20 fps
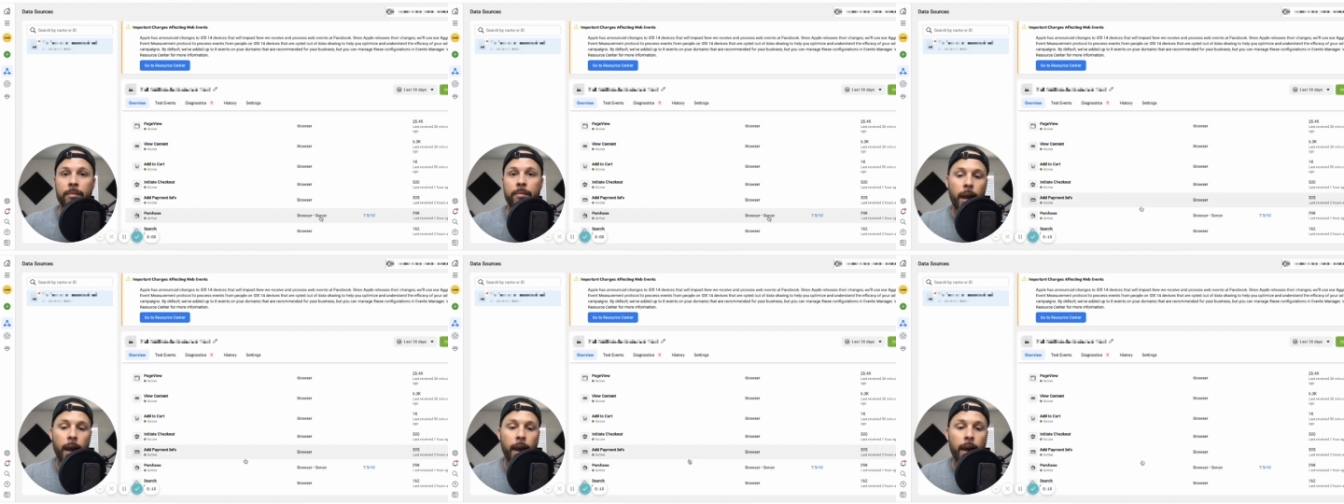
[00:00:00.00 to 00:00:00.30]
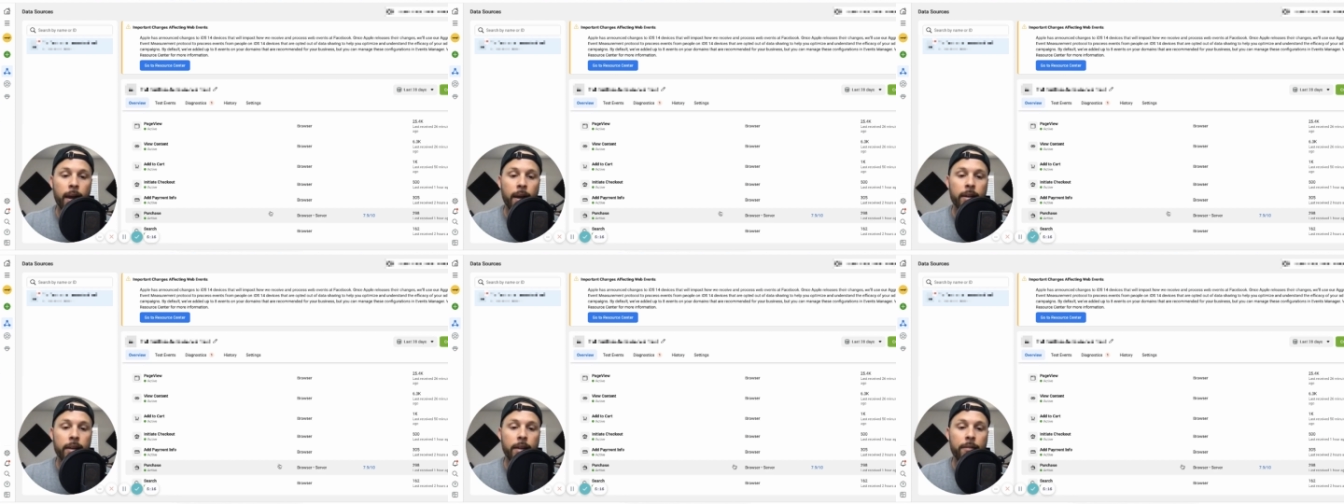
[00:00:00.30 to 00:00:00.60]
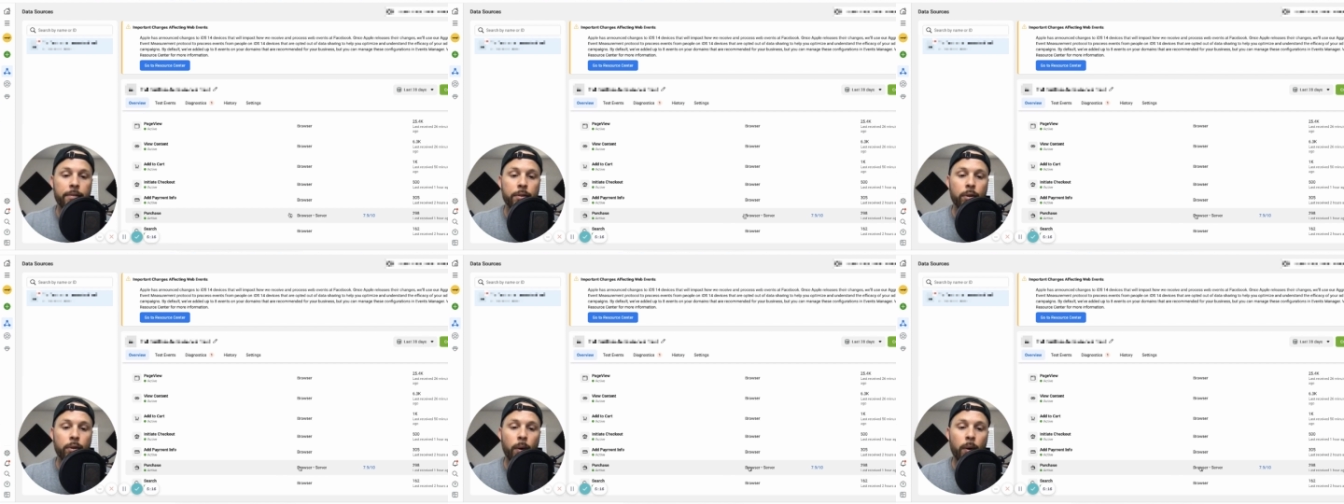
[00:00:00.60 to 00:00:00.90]
And
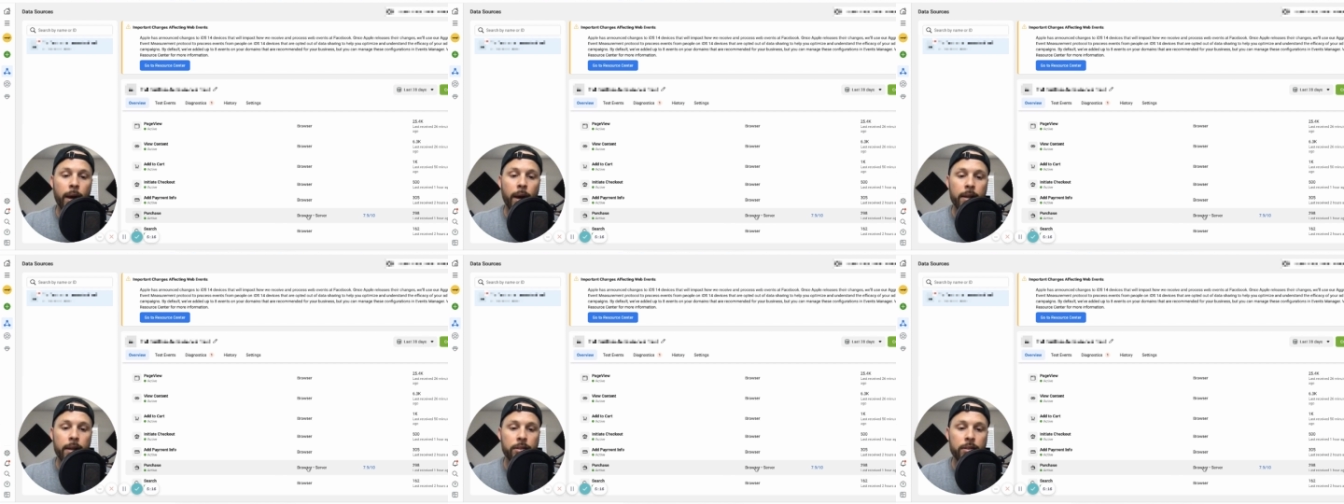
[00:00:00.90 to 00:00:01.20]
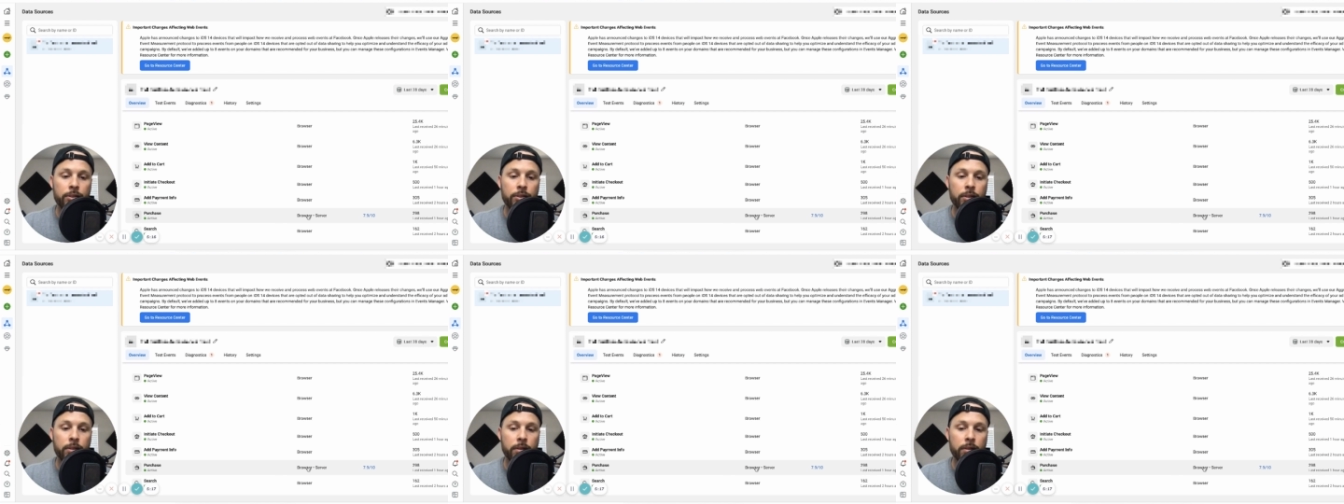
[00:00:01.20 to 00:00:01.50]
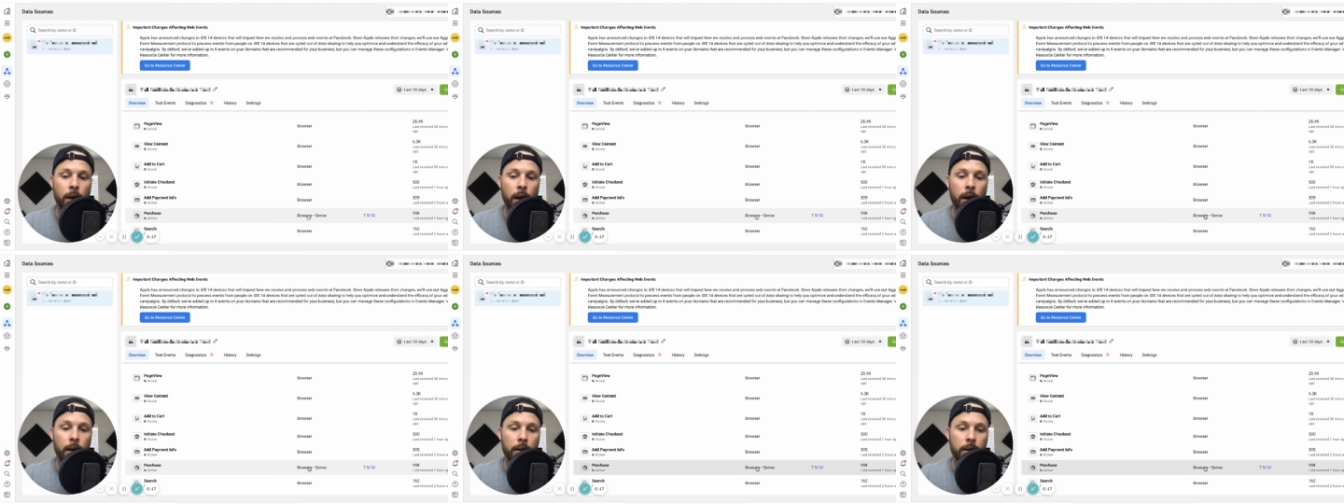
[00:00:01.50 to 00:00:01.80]
if you go ahead and just
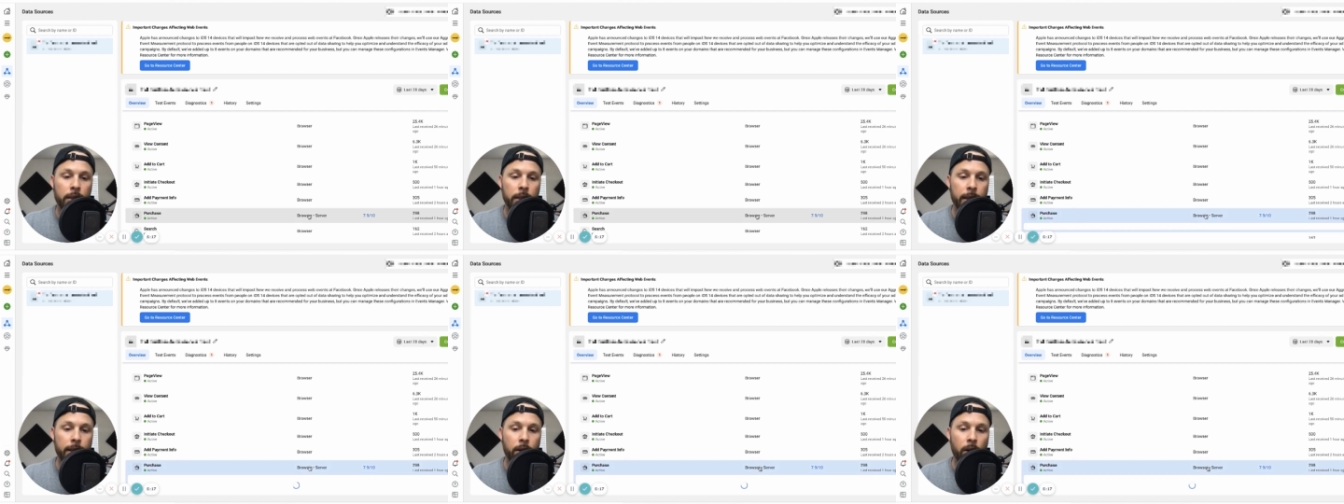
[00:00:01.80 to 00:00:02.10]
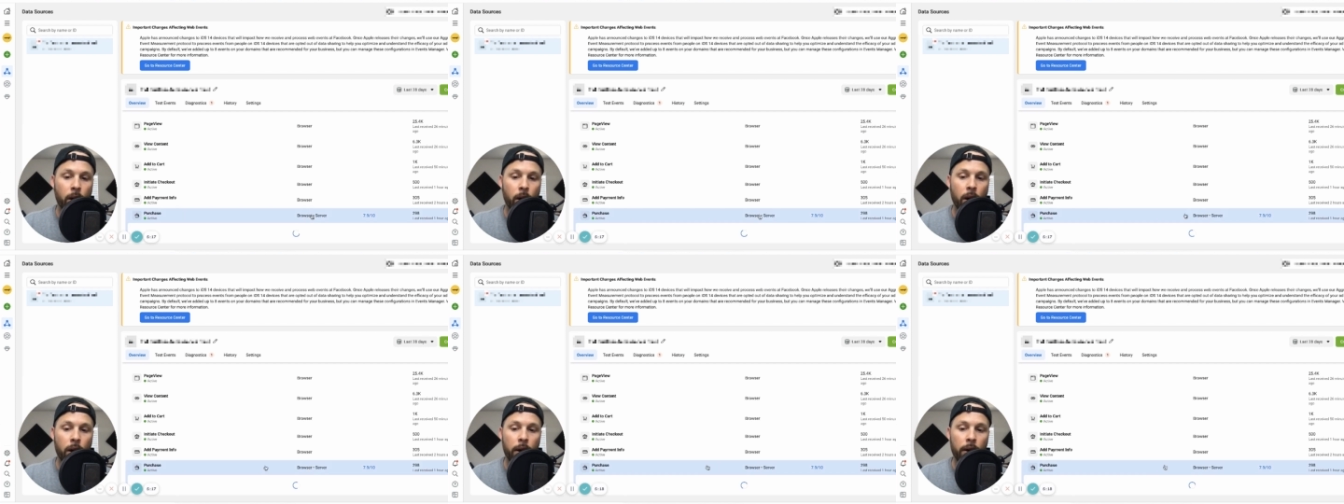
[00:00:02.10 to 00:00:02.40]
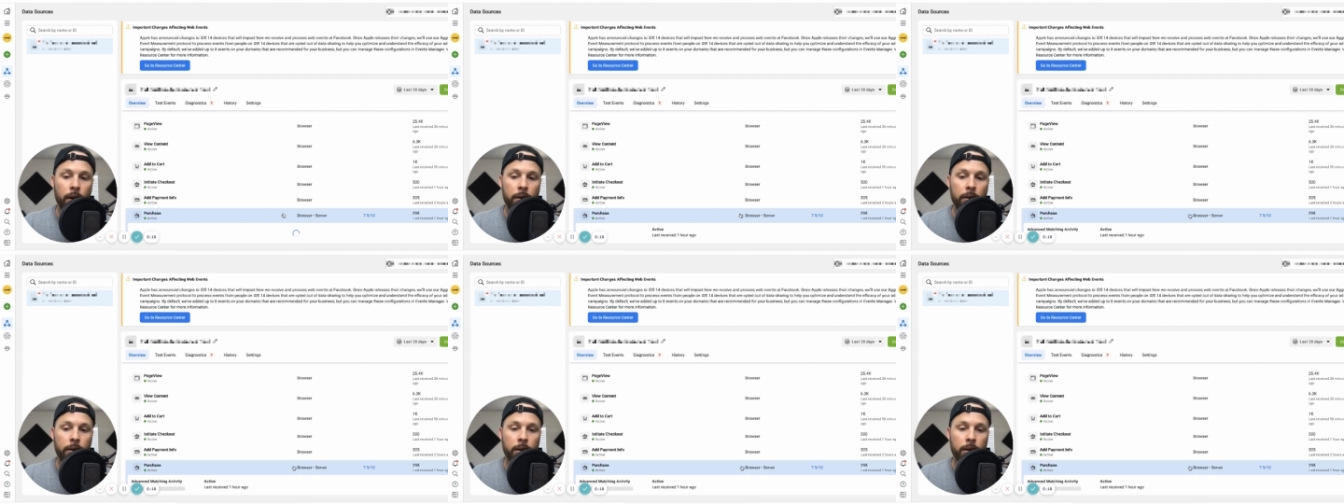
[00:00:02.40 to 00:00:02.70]
uh, click
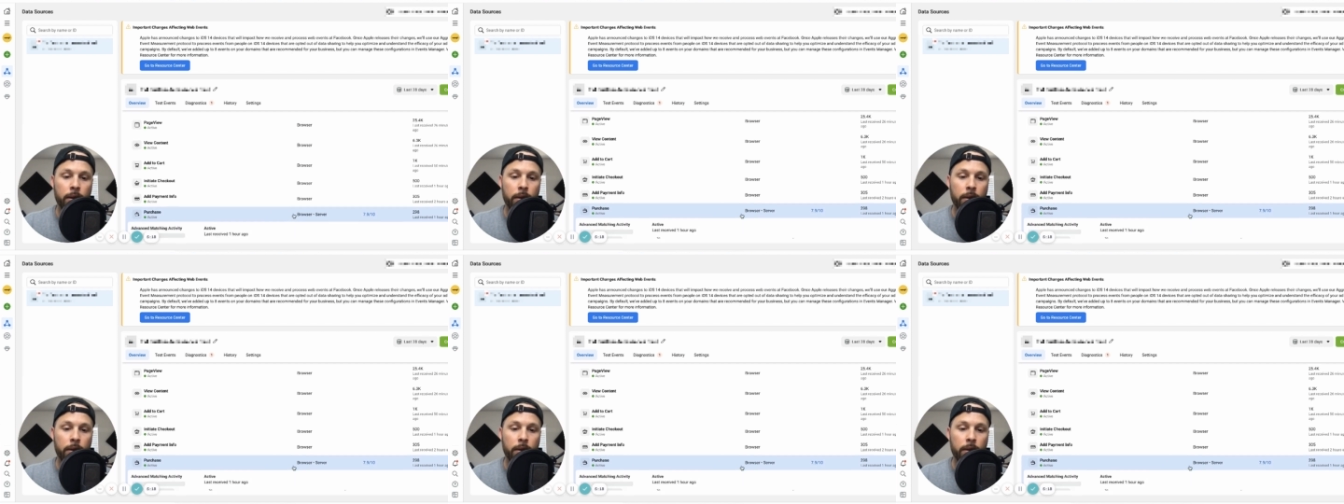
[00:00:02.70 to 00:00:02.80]
on